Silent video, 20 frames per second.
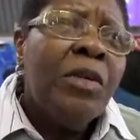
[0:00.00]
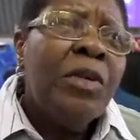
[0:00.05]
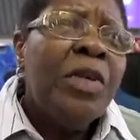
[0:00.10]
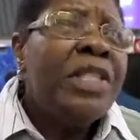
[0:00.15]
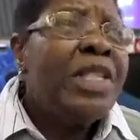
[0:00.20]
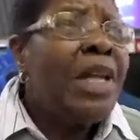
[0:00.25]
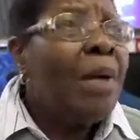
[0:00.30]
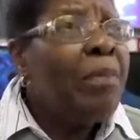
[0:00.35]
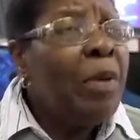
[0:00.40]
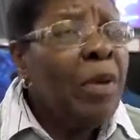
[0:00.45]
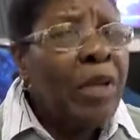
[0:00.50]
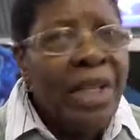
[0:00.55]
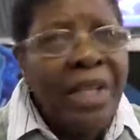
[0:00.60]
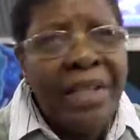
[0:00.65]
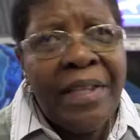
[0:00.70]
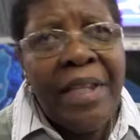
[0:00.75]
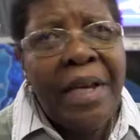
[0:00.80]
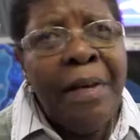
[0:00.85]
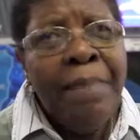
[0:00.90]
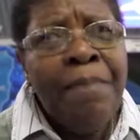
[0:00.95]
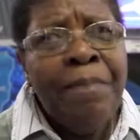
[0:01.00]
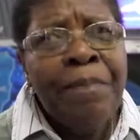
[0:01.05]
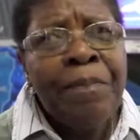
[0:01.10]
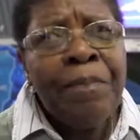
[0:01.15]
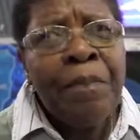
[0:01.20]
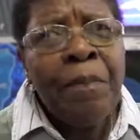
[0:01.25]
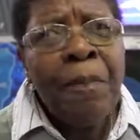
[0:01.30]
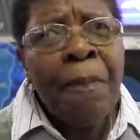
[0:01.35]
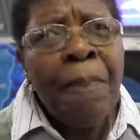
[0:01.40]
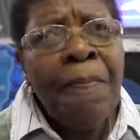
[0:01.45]
we supported them.
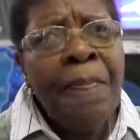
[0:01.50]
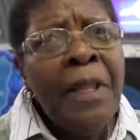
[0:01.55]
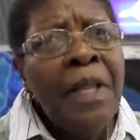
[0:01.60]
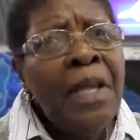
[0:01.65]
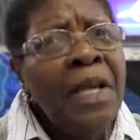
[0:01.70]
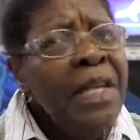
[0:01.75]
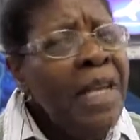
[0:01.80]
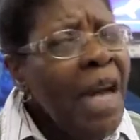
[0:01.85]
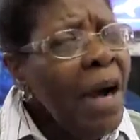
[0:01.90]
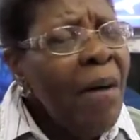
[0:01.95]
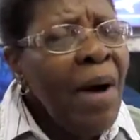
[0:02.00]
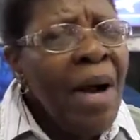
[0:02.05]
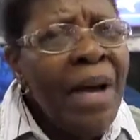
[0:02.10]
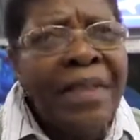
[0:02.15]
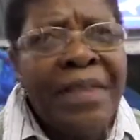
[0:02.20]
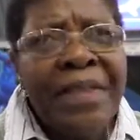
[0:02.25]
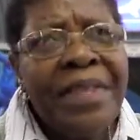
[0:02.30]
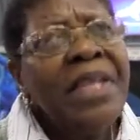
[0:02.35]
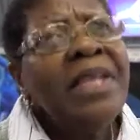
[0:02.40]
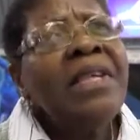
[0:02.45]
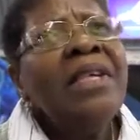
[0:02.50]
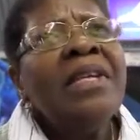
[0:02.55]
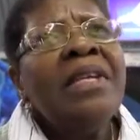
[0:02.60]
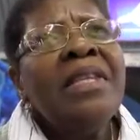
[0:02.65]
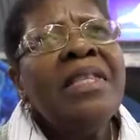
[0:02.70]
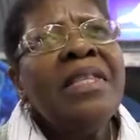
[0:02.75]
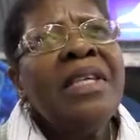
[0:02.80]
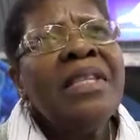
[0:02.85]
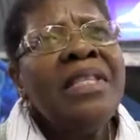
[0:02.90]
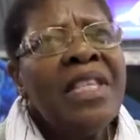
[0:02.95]
Now I think
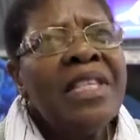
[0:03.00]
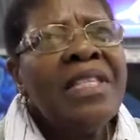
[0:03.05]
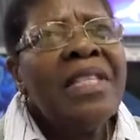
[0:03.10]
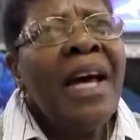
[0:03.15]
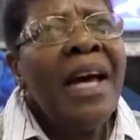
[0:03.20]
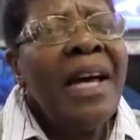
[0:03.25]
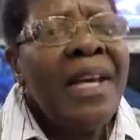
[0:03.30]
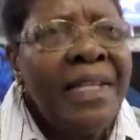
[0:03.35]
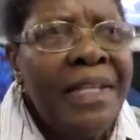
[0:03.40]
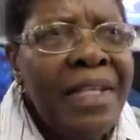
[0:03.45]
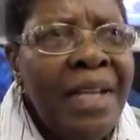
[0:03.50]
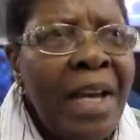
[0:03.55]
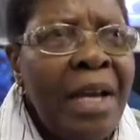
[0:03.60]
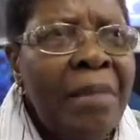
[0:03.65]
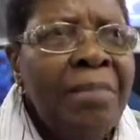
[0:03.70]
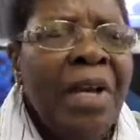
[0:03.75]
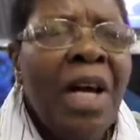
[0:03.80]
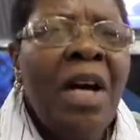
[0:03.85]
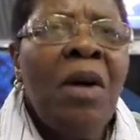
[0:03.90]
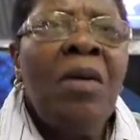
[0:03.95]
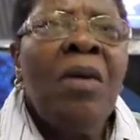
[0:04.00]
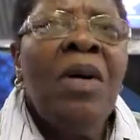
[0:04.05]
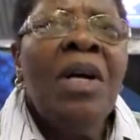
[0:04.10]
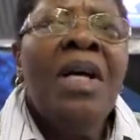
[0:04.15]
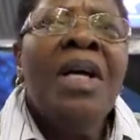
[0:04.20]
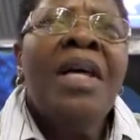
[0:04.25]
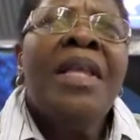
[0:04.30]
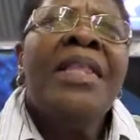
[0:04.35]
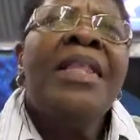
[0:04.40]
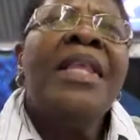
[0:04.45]
this is high time now
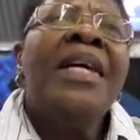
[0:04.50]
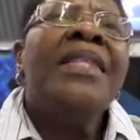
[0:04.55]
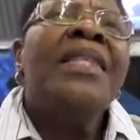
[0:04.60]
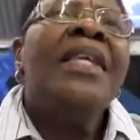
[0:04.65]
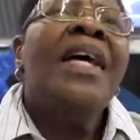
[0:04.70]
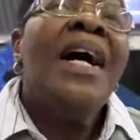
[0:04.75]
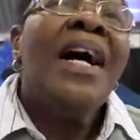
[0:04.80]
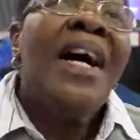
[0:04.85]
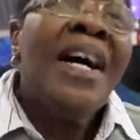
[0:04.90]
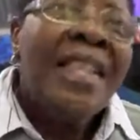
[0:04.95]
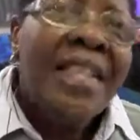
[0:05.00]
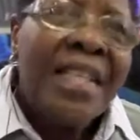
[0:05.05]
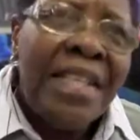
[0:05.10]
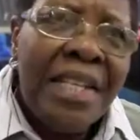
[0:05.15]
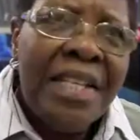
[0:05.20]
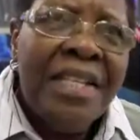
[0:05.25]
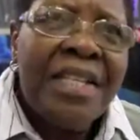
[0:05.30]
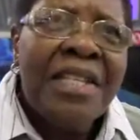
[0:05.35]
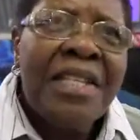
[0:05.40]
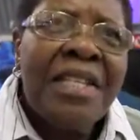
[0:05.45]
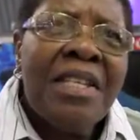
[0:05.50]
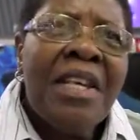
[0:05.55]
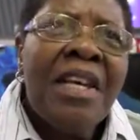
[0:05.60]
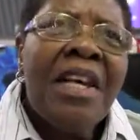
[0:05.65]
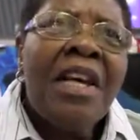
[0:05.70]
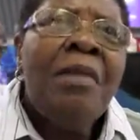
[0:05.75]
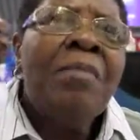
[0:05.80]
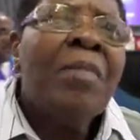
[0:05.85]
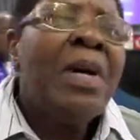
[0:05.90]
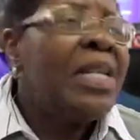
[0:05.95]
that the athletes
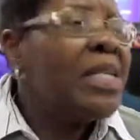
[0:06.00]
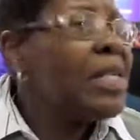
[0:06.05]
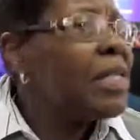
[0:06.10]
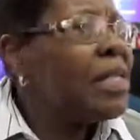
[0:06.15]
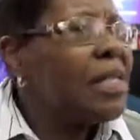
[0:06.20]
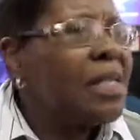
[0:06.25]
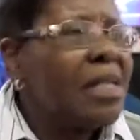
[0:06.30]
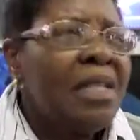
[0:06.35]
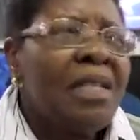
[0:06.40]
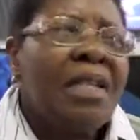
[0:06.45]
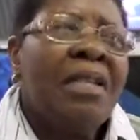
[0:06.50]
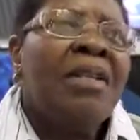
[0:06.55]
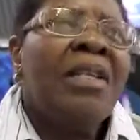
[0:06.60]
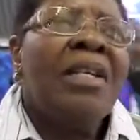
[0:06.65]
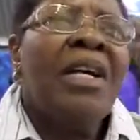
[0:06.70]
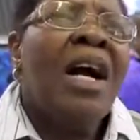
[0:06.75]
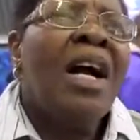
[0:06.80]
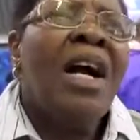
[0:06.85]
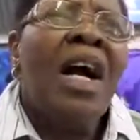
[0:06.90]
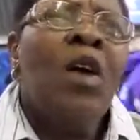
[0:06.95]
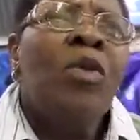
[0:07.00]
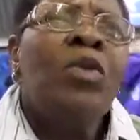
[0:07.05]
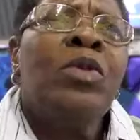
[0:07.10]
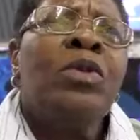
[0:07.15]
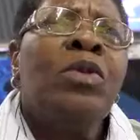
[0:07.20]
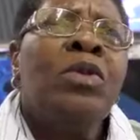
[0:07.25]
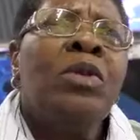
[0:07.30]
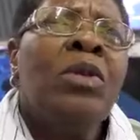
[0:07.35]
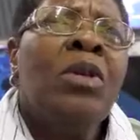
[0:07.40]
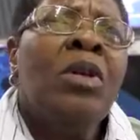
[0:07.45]
must account,
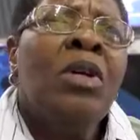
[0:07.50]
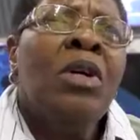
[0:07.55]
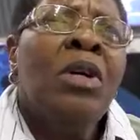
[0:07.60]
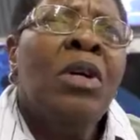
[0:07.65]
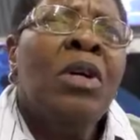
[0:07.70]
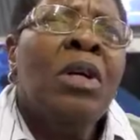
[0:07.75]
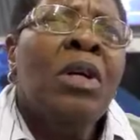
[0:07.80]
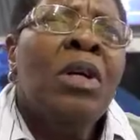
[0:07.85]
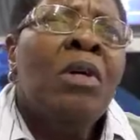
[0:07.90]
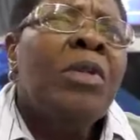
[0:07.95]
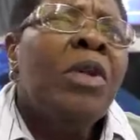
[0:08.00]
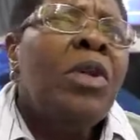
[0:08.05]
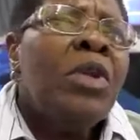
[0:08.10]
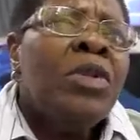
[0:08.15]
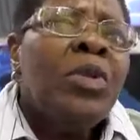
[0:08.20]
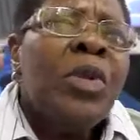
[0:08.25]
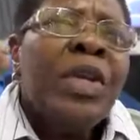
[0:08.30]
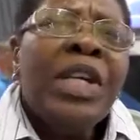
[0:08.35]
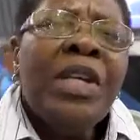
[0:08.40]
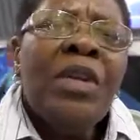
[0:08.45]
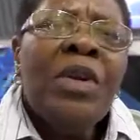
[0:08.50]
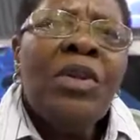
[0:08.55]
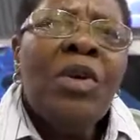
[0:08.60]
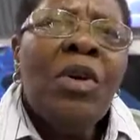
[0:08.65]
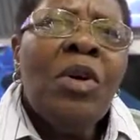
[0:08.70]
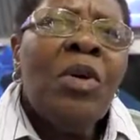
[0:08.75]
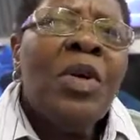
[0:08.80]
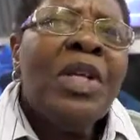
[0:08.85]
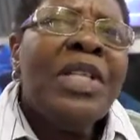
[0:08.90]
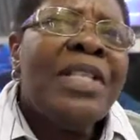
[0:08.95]
because we cannot
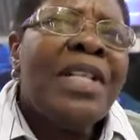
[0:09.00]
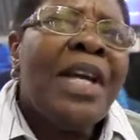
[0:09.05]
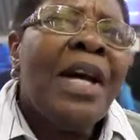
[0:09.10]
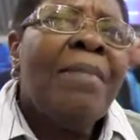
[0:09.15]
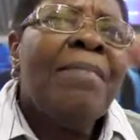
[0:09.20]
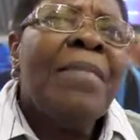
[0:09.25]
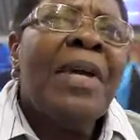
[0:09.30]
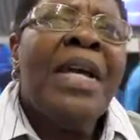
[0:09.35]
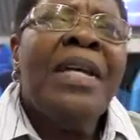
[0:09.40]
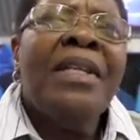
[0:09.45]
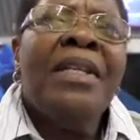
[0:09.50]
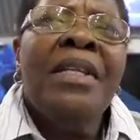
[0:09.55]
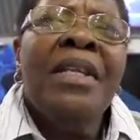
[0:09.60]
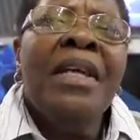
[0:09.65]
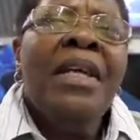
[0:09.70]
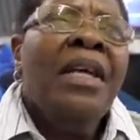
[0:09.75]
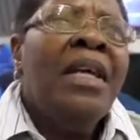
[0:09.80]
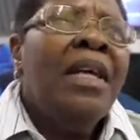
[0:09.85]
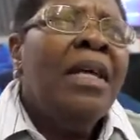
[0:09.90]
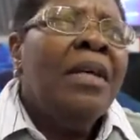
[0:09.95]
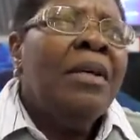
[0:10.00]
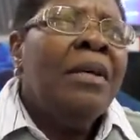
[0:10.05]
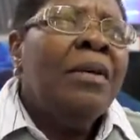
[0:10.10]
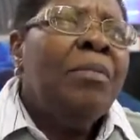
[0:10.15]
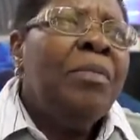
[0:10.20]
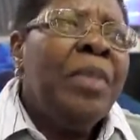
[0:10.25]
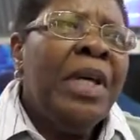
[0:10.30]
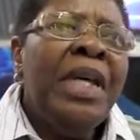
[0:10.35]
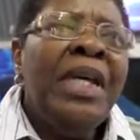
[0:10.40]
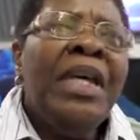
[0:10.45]
always come
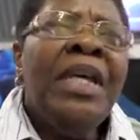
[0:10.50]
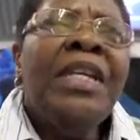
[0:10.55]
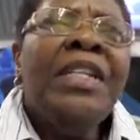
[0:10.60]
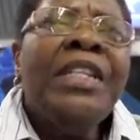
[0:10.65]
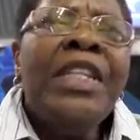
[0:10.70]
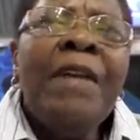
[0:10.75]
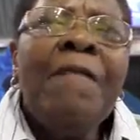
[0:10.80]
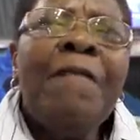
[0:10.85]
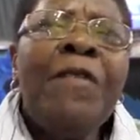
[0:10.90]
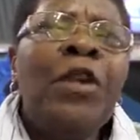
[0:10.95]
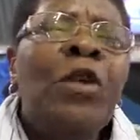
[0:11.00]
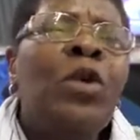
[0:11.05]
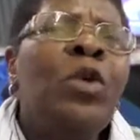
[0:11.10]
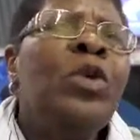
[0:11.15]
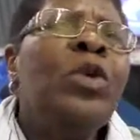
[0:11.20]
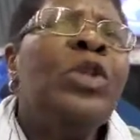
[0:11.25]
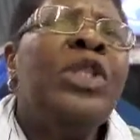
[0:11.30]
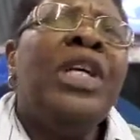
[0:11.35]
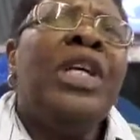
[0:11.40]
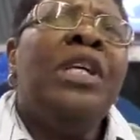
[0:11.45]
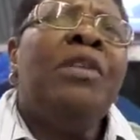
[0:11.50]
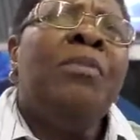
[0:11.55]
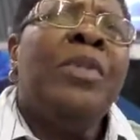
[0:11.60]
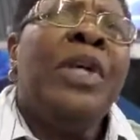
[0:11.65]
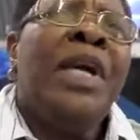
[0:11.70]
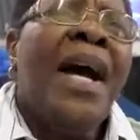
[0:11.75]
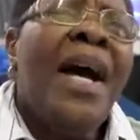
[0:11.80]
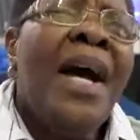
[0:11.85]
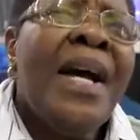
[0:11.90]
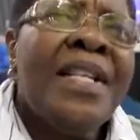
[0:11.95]
and be interviewed and be
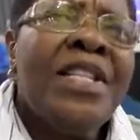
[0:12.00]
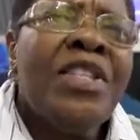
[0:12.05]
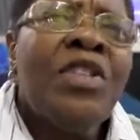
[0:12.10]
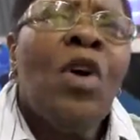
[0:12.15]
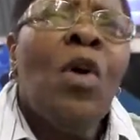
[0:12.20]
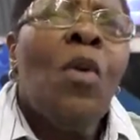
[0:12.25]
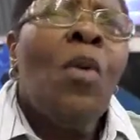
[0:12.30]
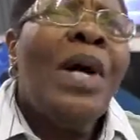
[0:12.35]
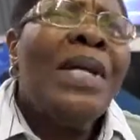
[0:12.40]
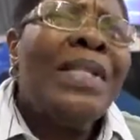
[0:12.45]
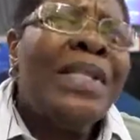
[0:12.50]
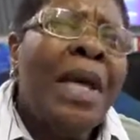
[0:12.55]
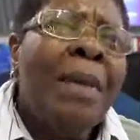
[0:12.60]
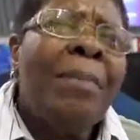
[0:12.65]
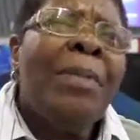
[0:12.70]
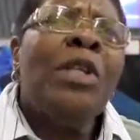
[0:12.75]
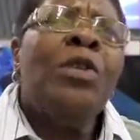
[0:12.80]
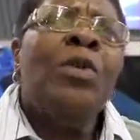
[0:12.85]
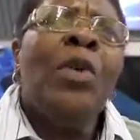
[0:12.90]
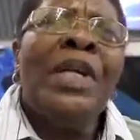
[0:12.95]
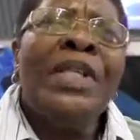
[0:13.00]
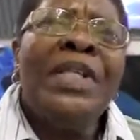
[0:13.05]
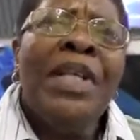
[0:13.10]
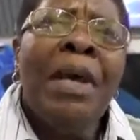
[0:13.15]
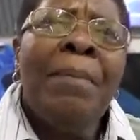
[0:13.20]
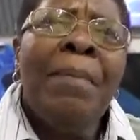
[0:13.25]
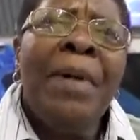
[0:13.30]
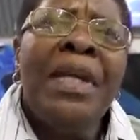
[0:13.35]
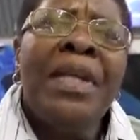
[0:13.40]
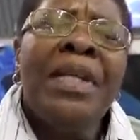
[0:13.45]
asked what
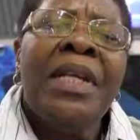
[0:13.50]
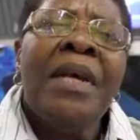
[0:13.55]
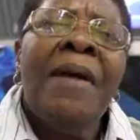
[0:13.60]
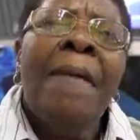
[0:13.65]
happened.